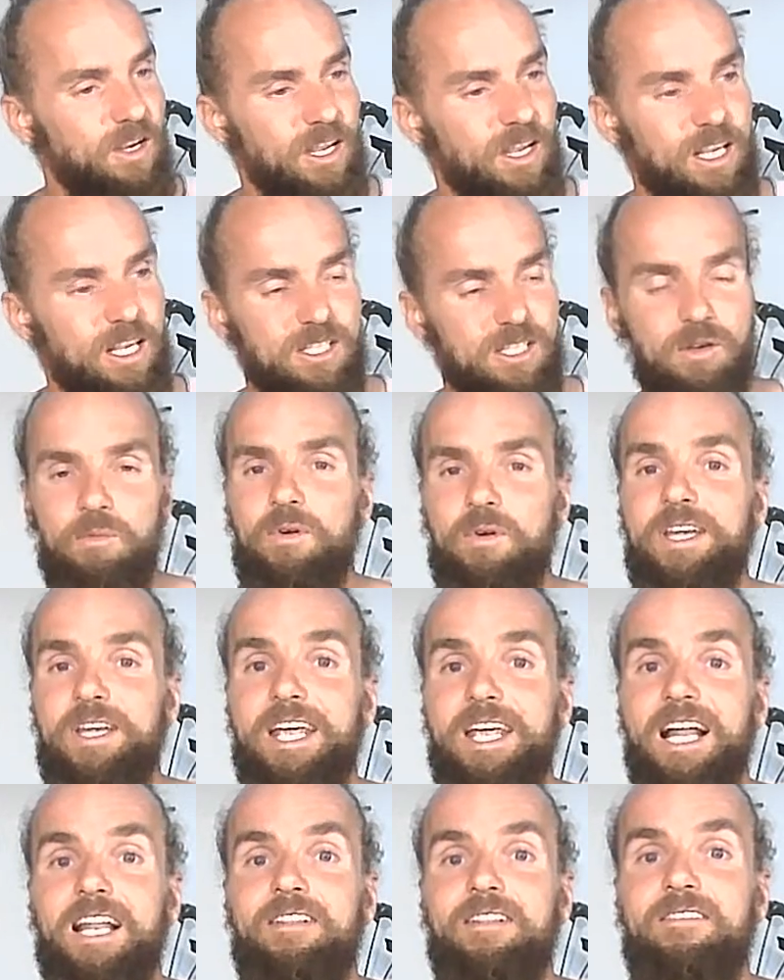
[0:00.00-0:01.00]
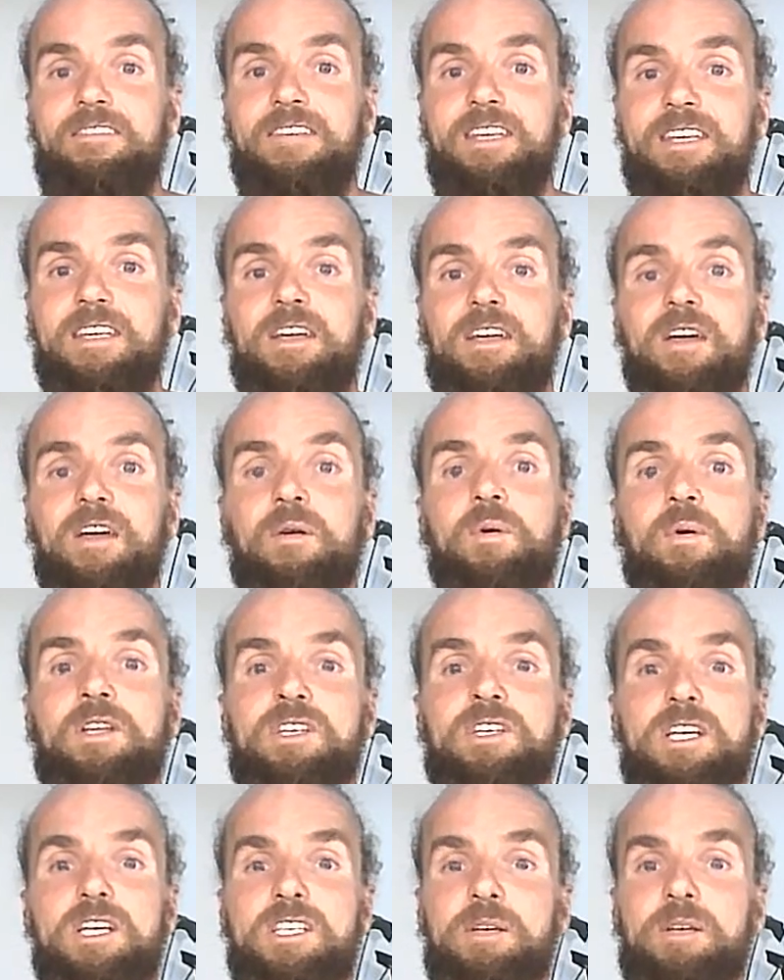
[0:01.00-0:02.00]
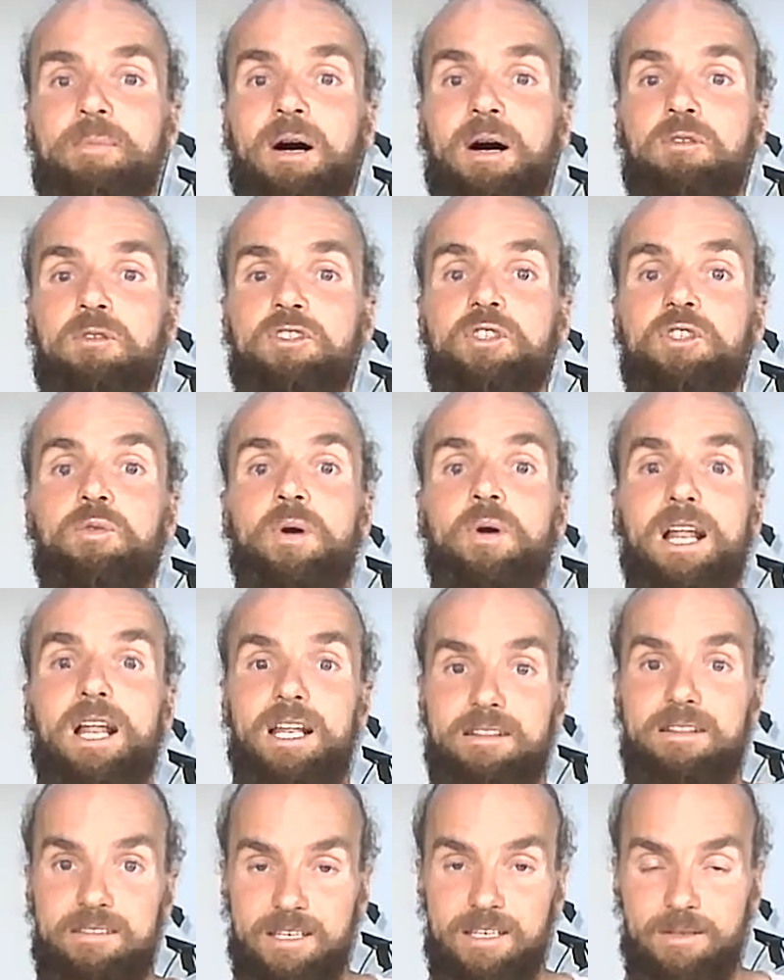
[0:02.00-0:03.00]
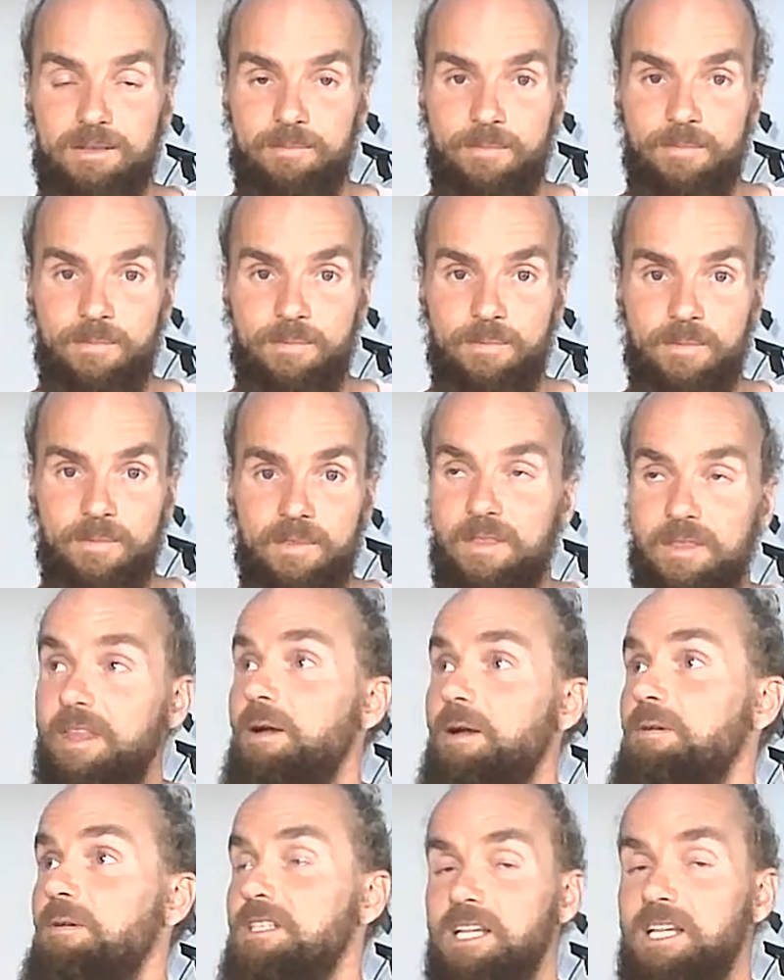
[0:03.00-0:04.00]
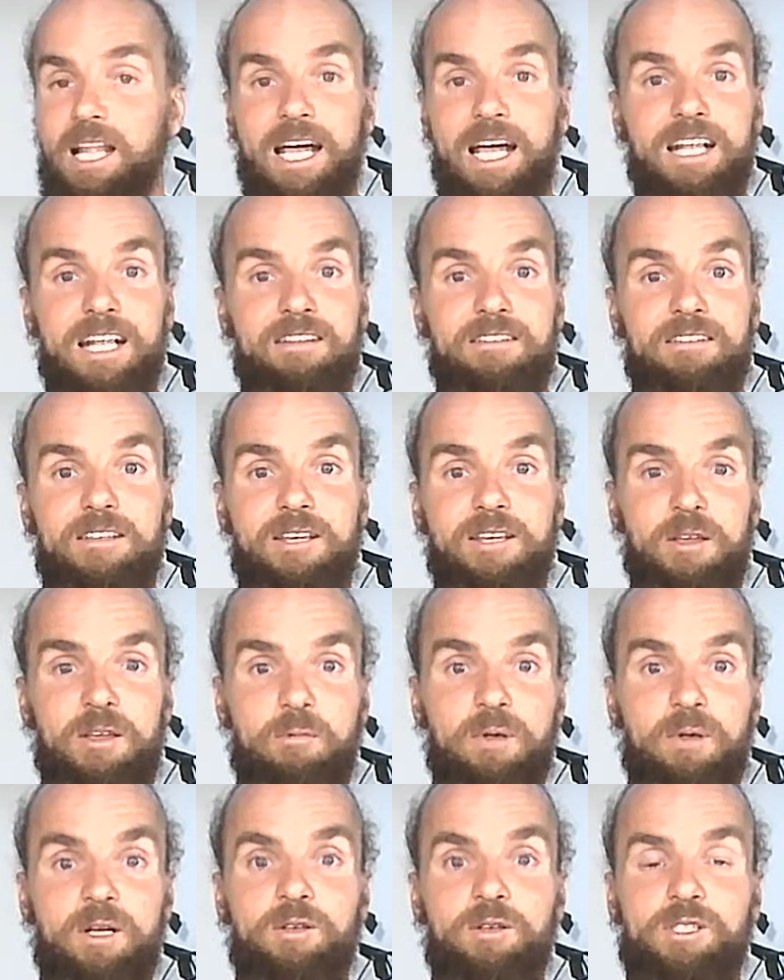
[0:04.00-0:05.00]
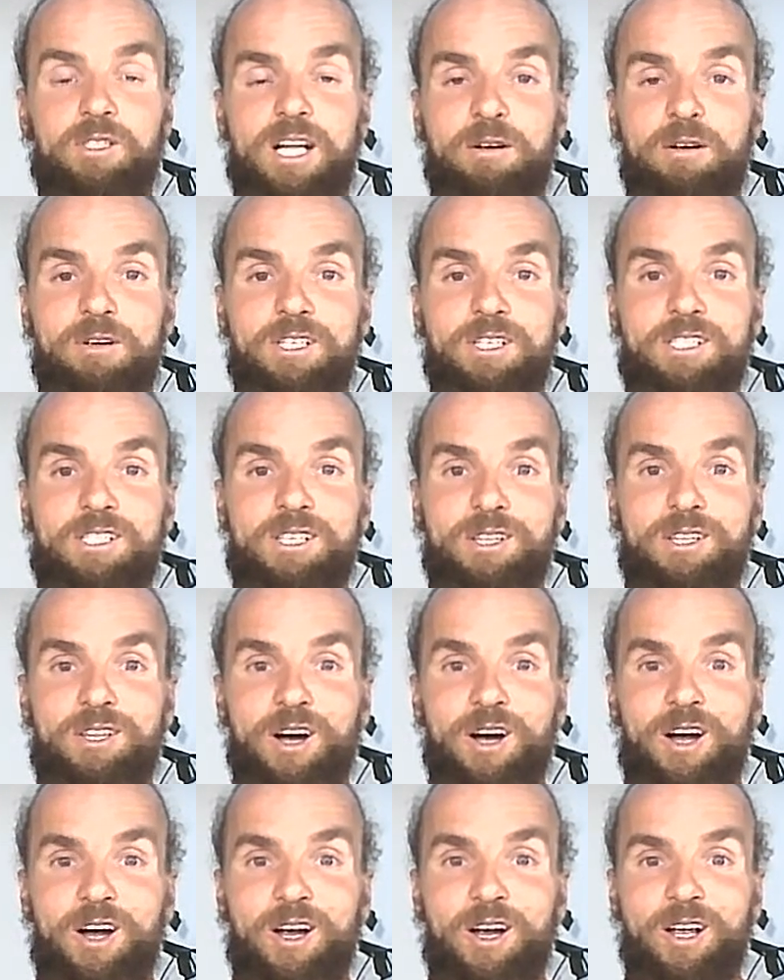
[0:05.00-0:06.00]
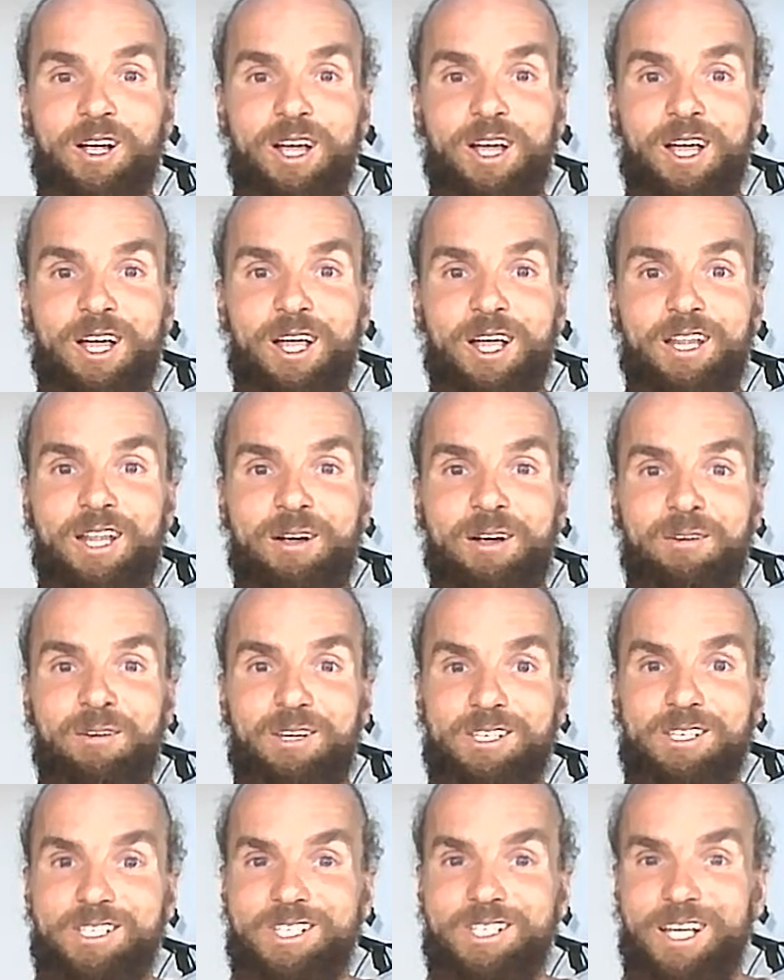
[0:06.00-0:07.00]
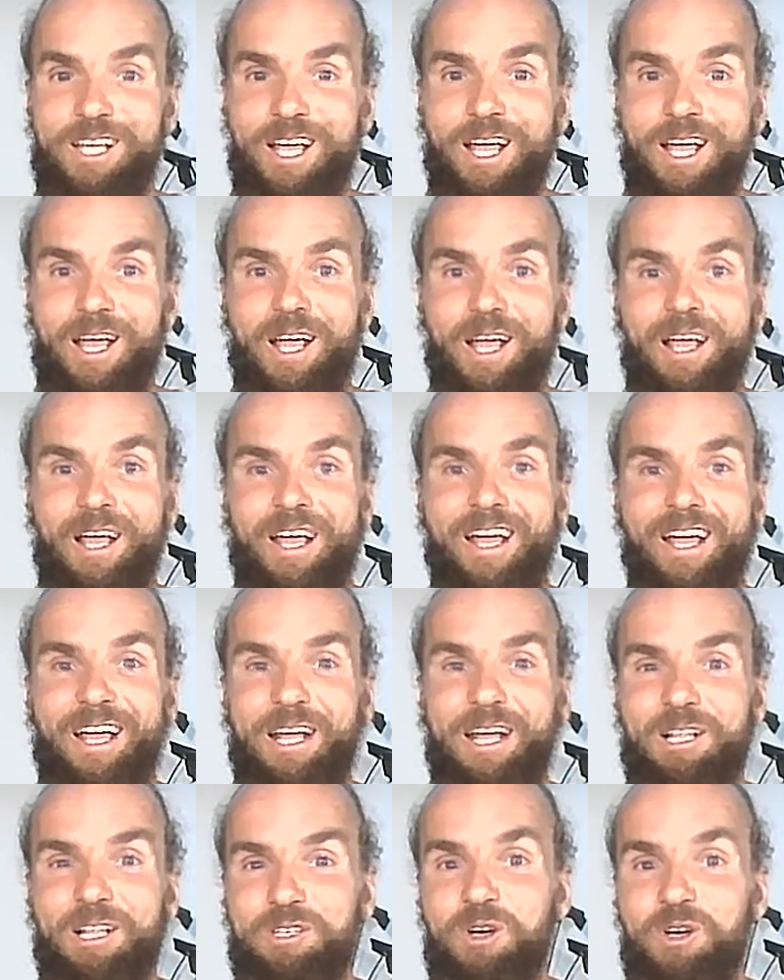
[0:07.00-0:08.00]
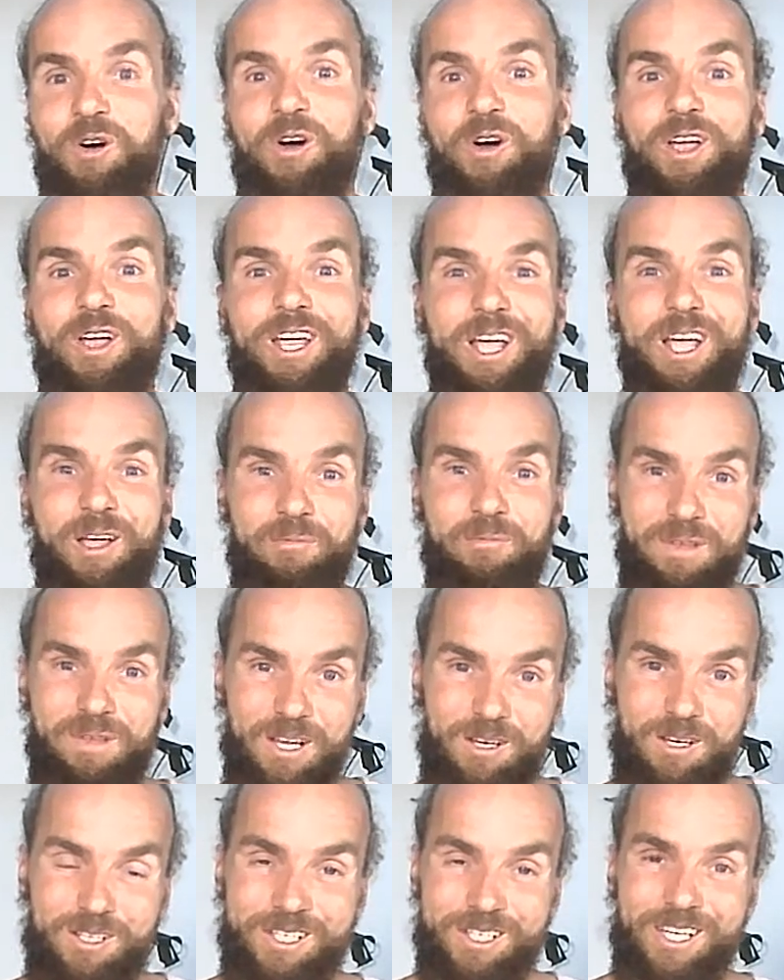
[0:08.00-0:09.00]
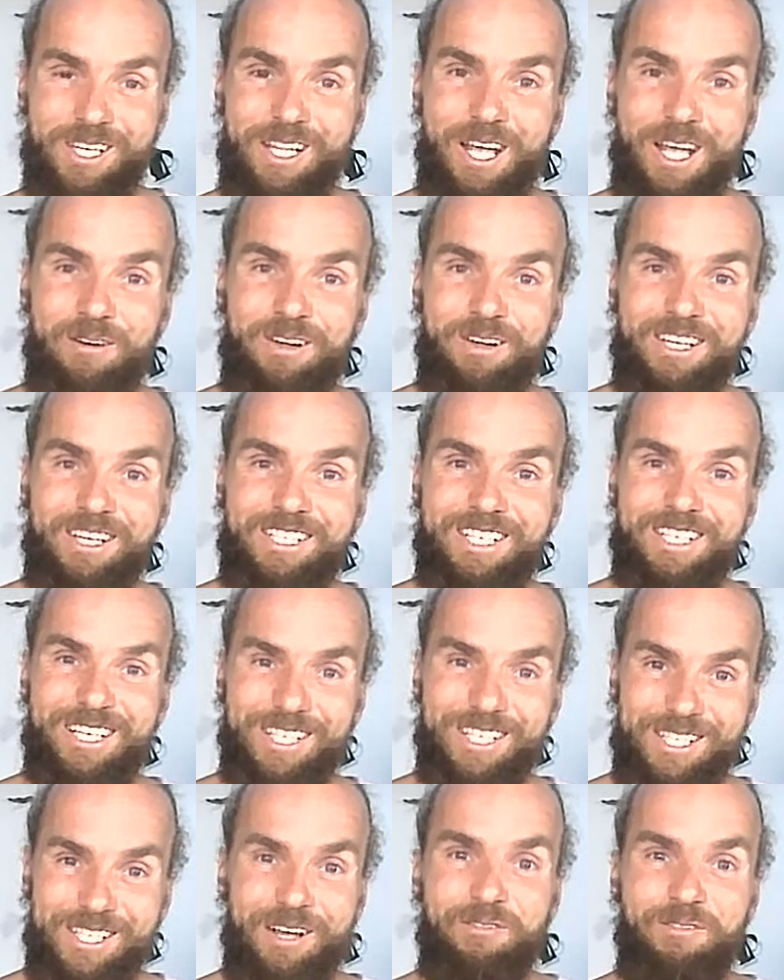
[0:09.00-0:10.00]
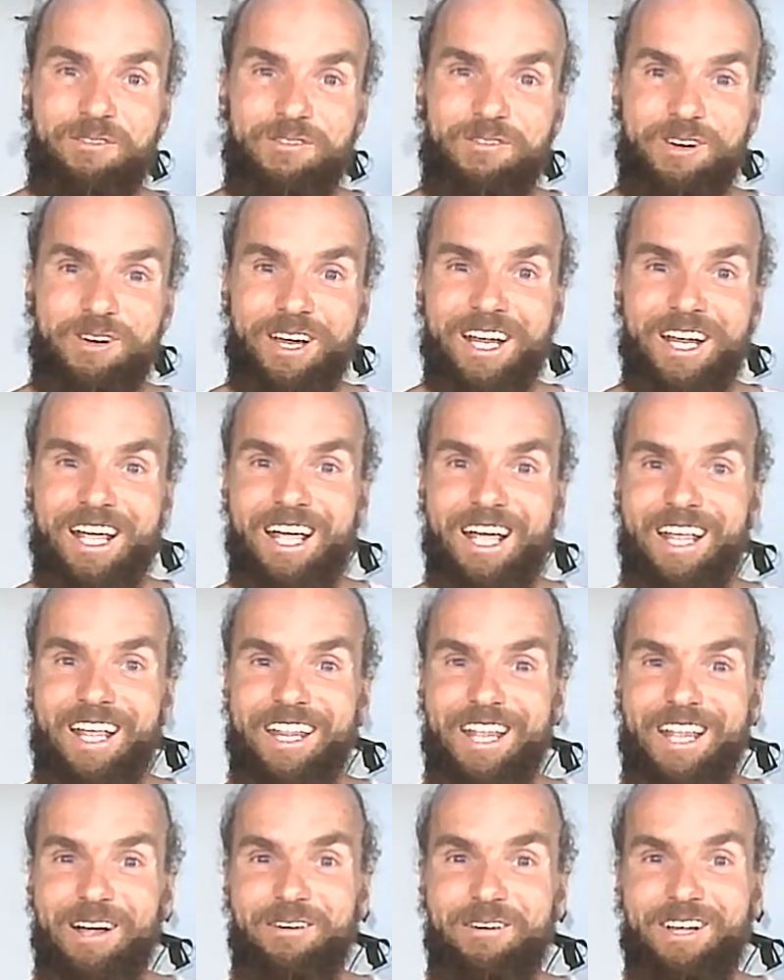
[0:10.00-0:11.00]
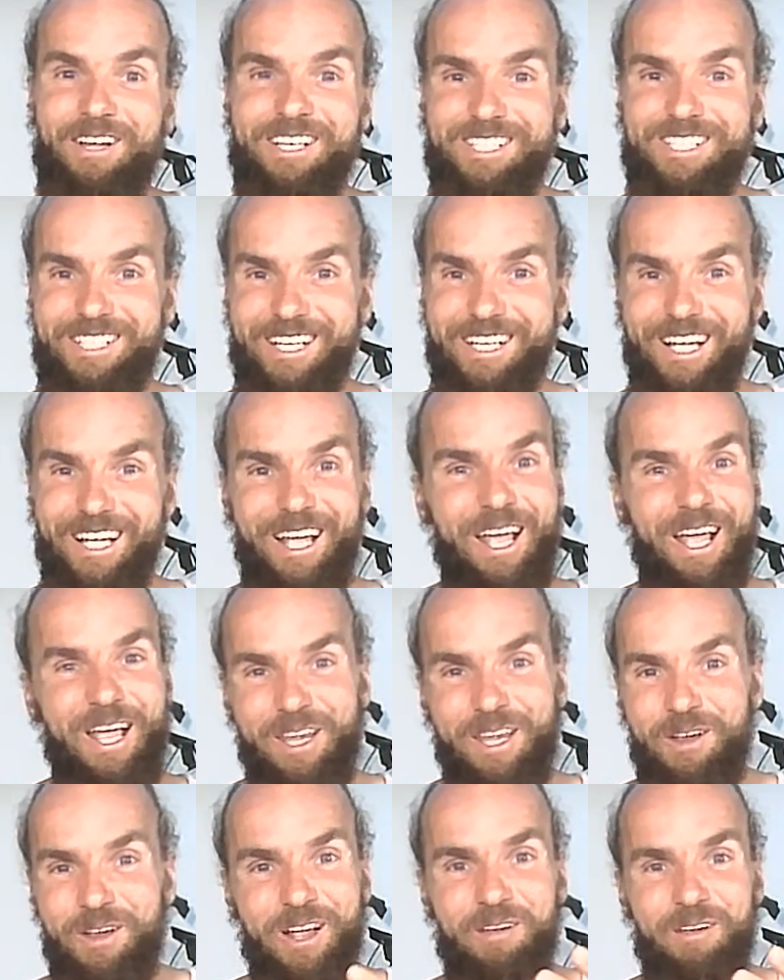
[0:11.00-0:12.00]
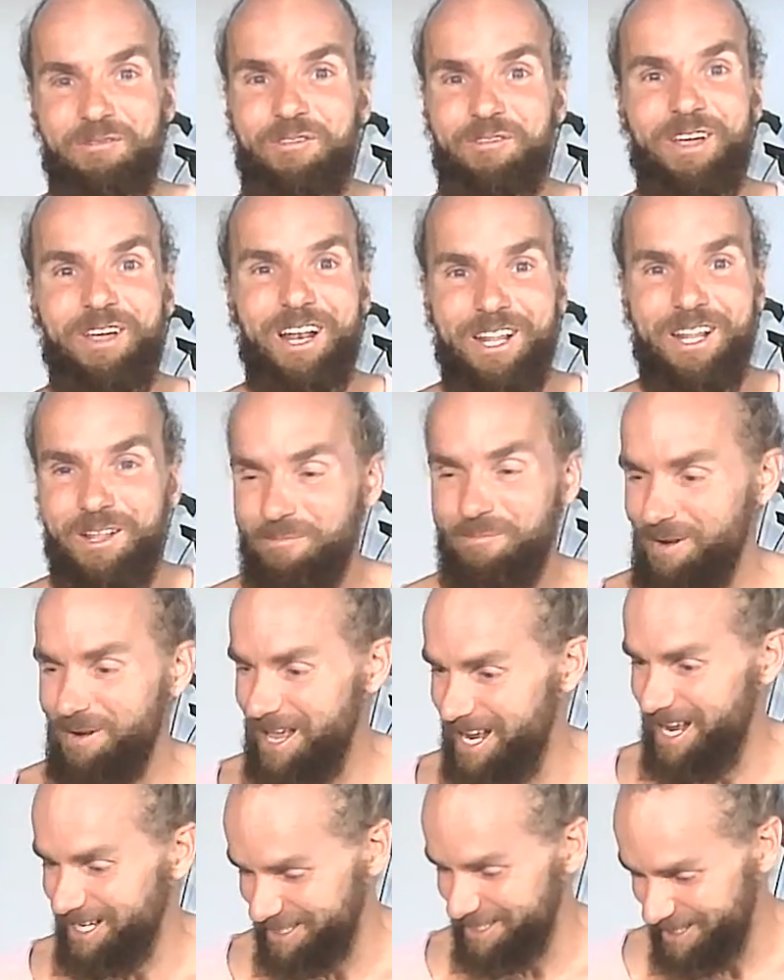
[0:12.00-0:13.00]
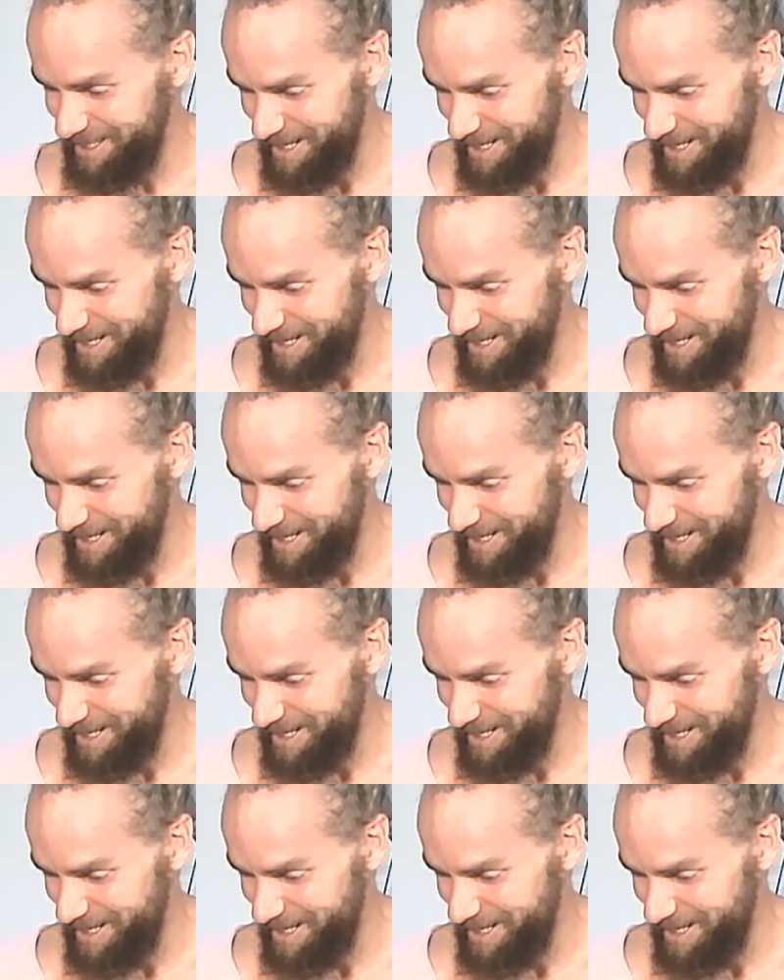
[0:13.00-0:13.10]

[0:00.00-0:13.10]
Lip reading: is a reality which is about duality. There is light because there is dark. There is joy because there is suffering. There is, you can fill in the blanks,